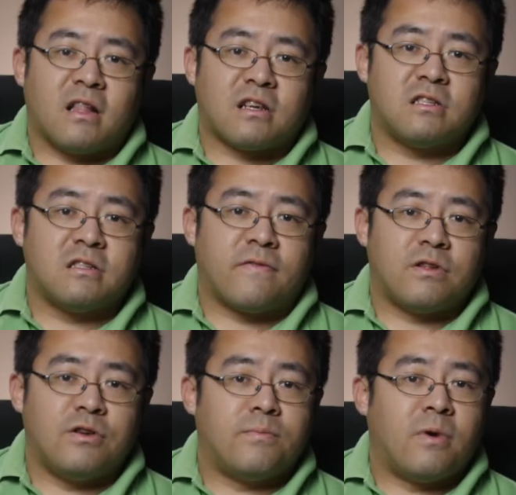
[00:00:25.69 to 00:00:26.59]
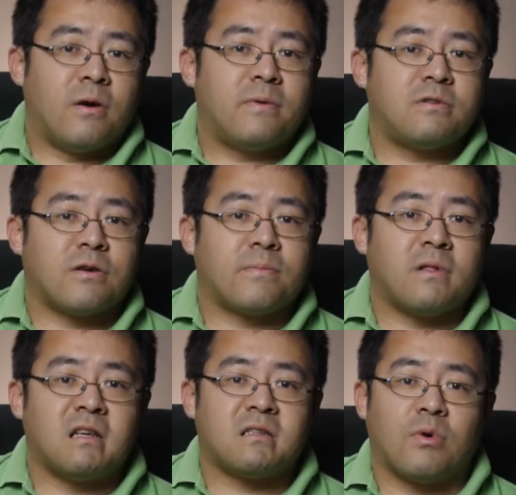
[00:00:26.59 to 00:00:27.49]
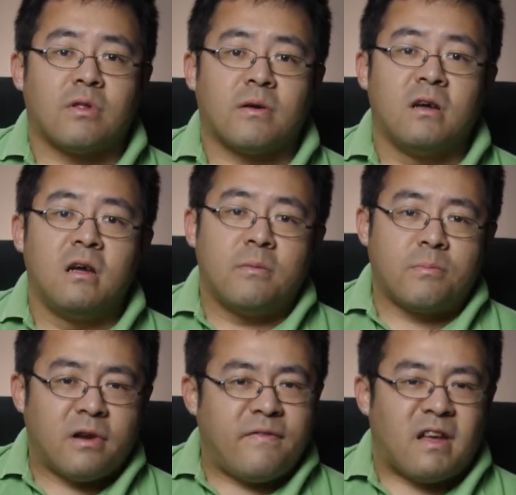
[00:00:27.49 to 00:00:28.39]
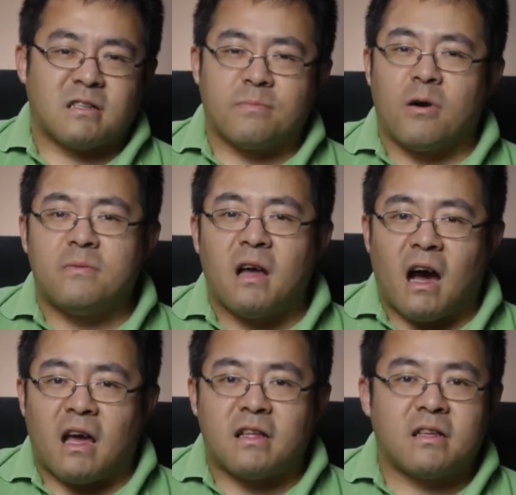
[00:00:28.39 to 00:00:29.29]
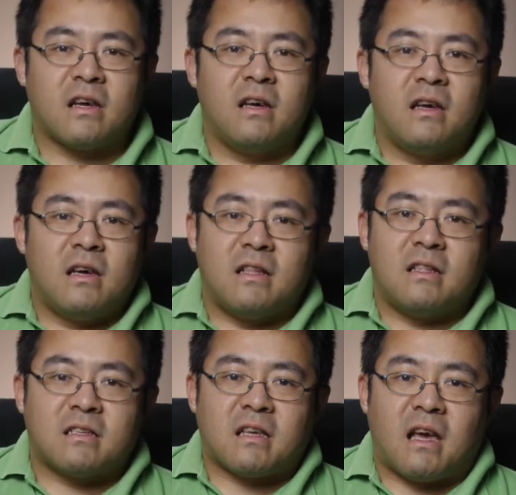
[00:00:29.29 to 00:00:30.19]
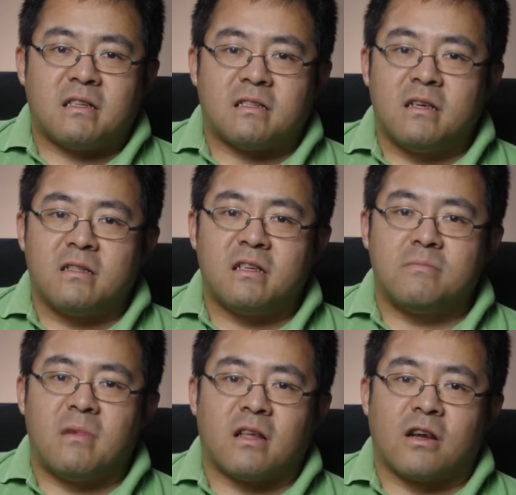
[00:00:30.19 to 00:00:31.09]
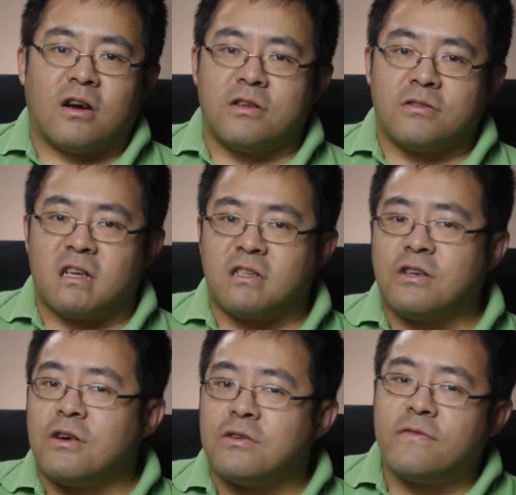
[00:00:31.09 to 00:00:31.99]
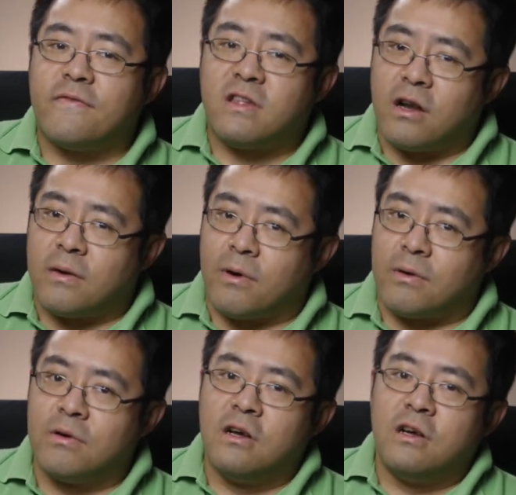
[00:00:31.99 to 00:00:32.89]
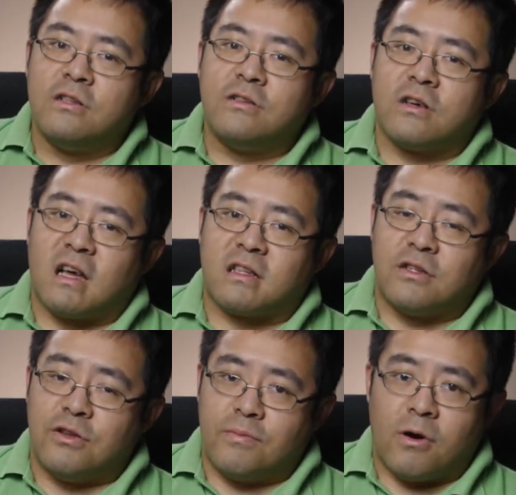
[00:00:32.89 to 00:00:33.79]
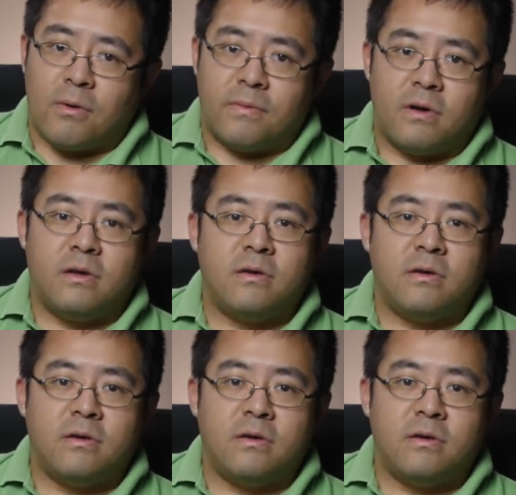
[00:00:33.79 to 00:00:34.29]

elections for a new pope took place where the previous pope died. In this case, this meant the cardinals had to go to Viterbo to elect a new pope.